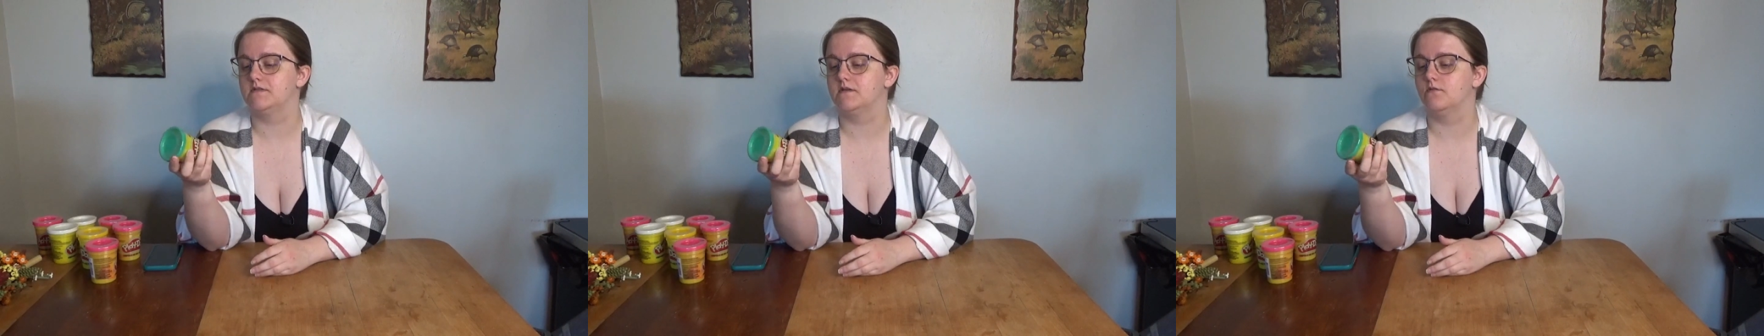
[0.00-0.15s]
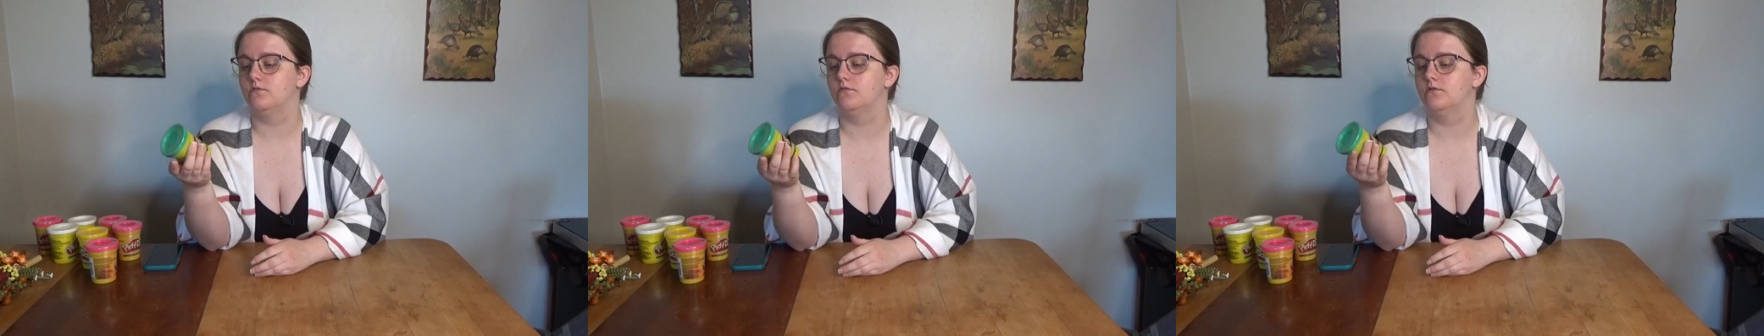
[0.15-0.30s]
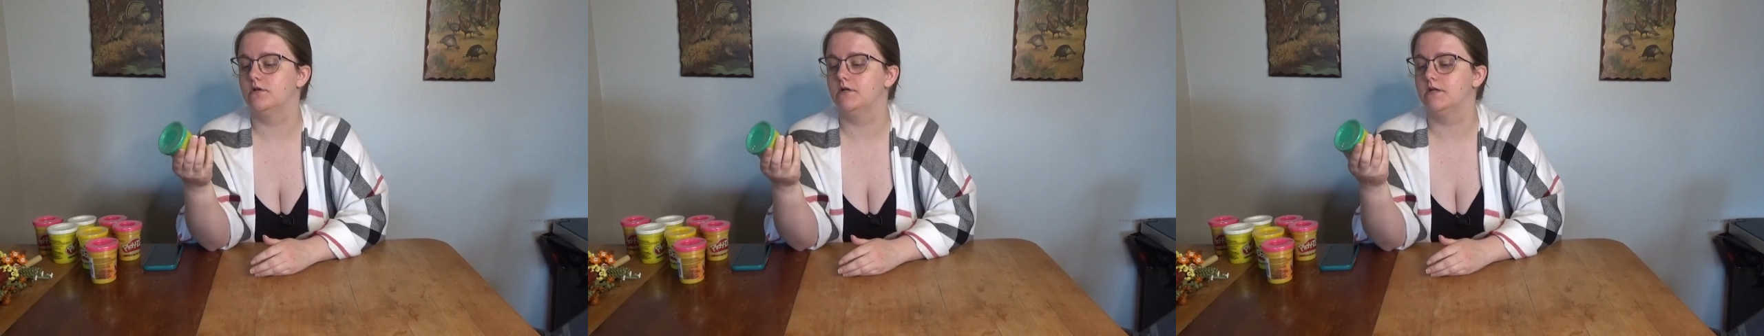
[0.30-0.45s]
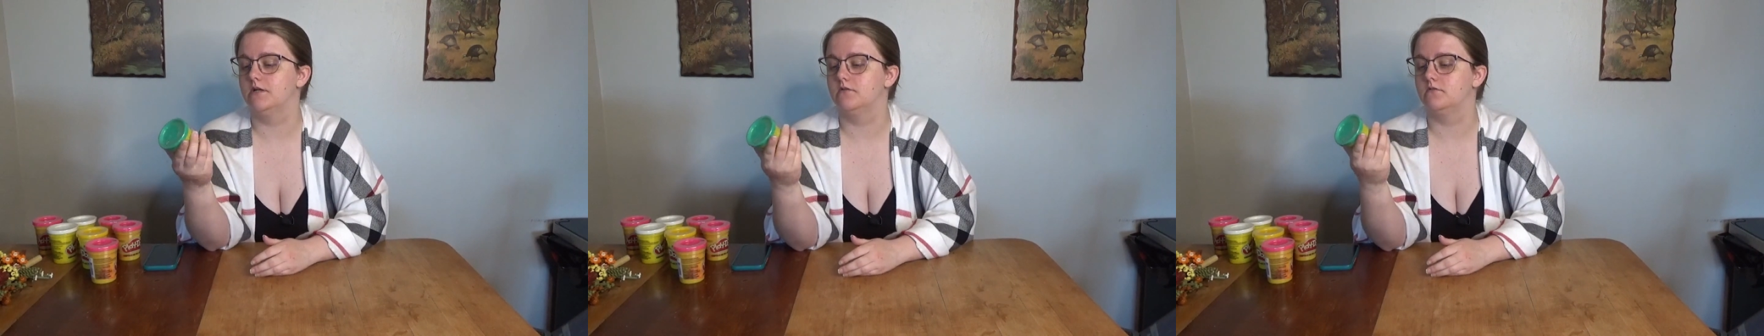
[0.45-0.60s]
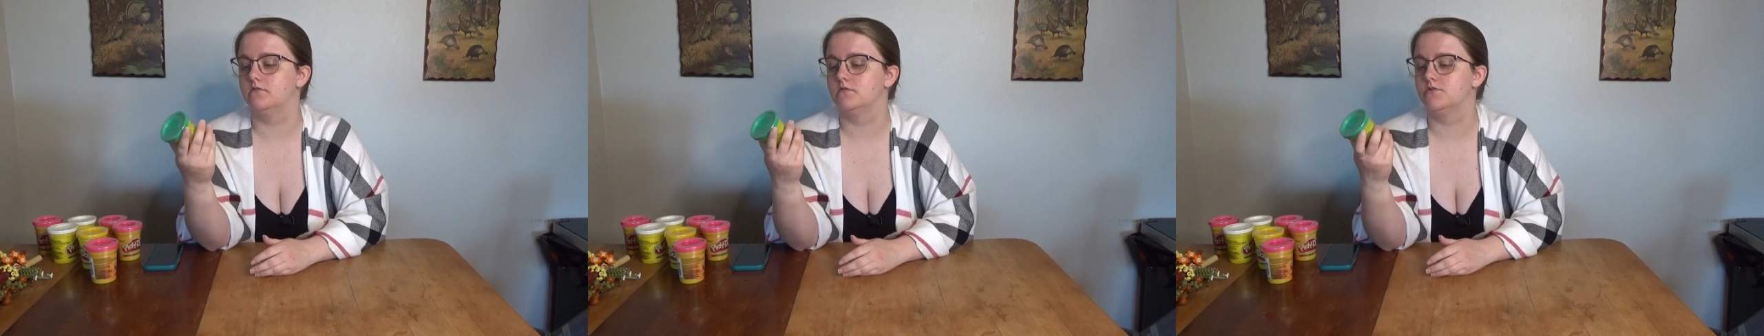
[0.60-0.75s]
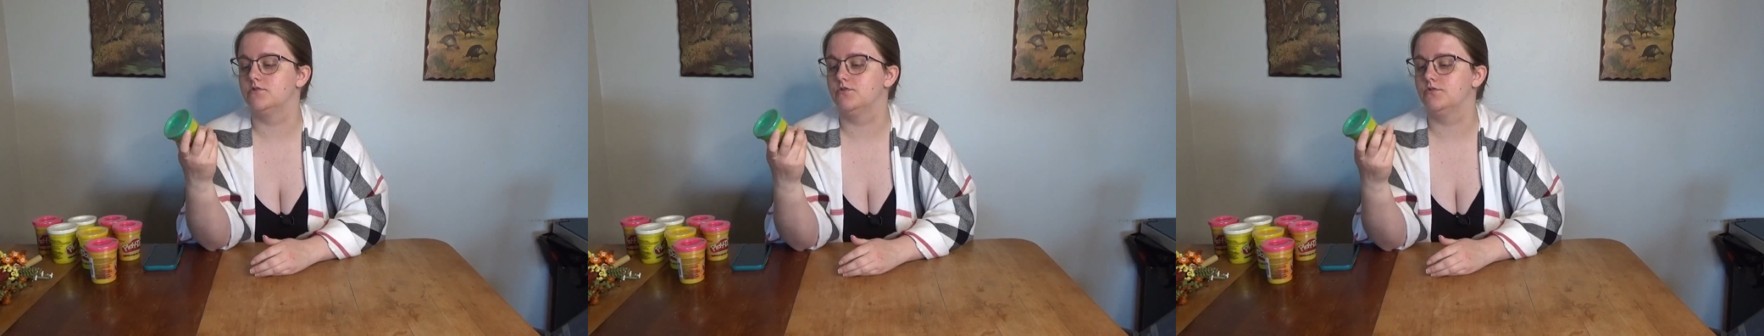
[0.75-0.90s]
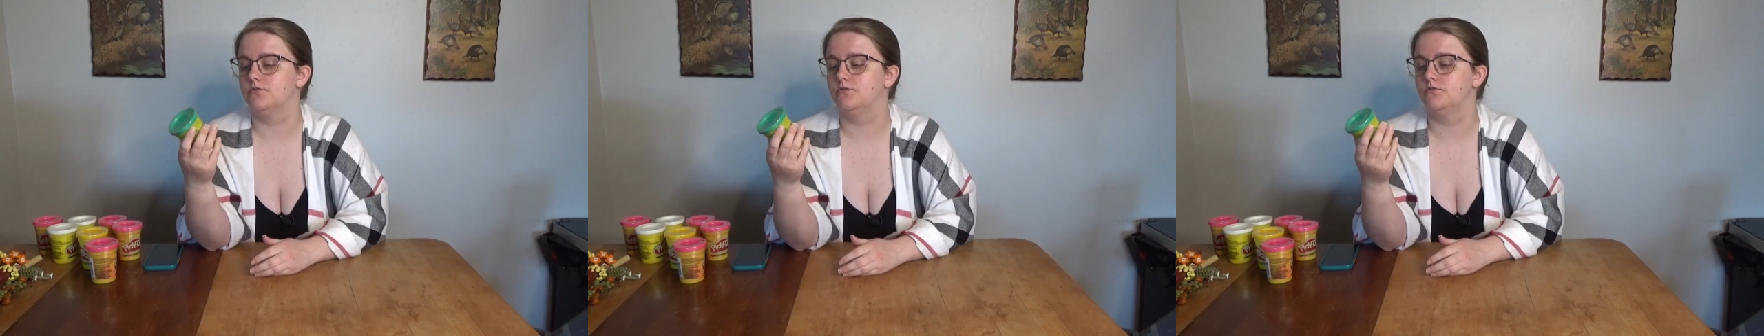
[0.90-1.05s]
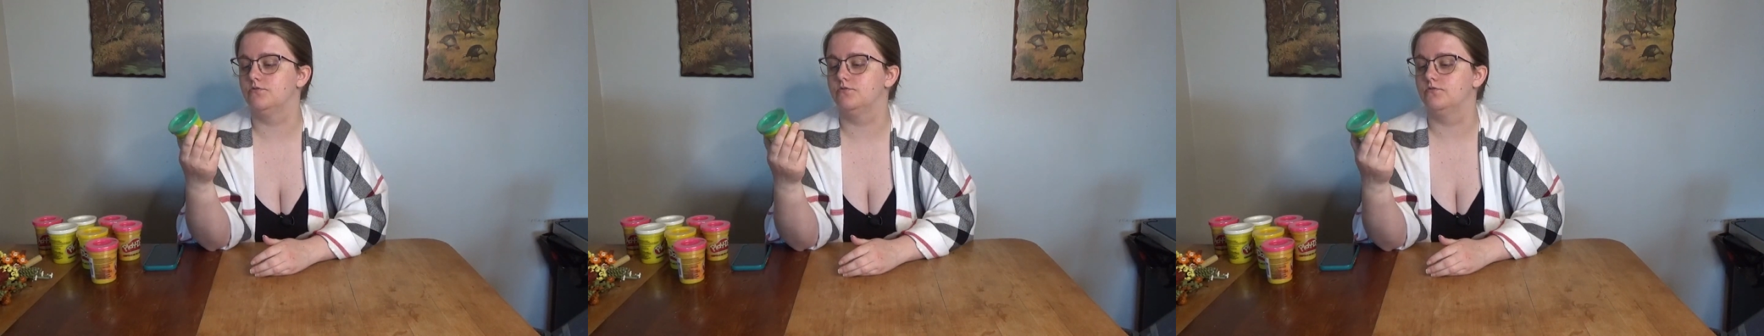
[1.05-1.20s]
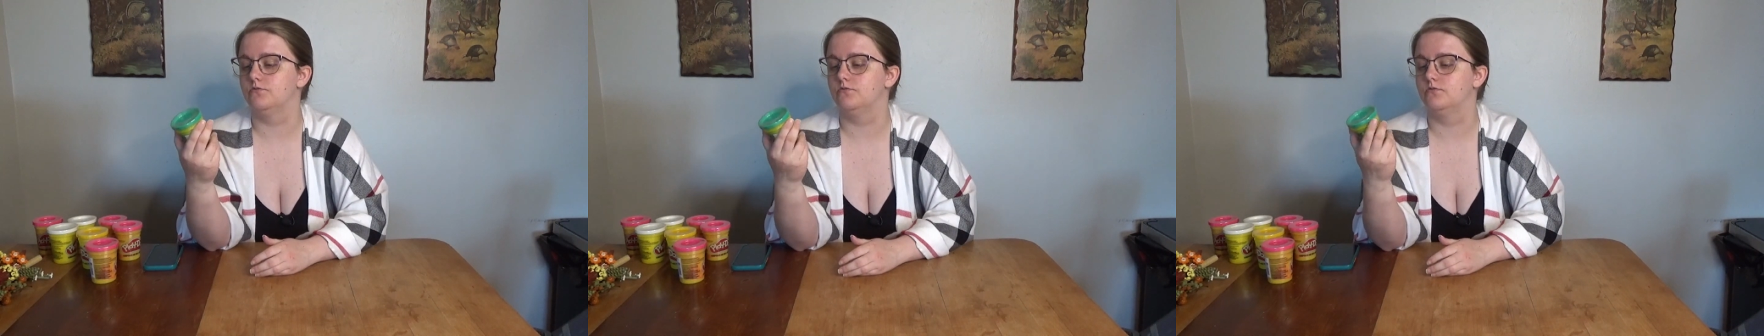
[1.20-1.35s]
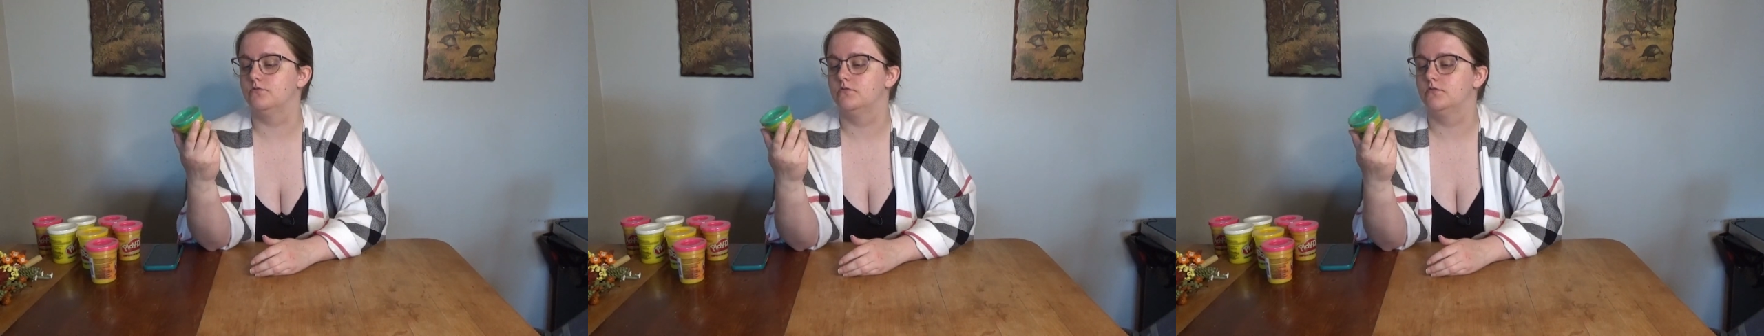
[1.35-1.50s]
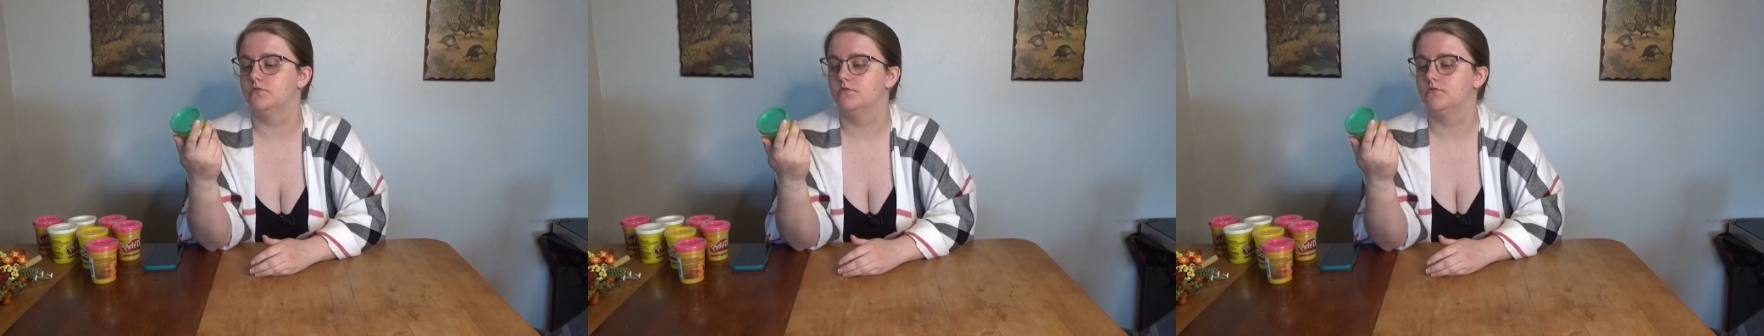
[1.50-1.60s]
I wanted to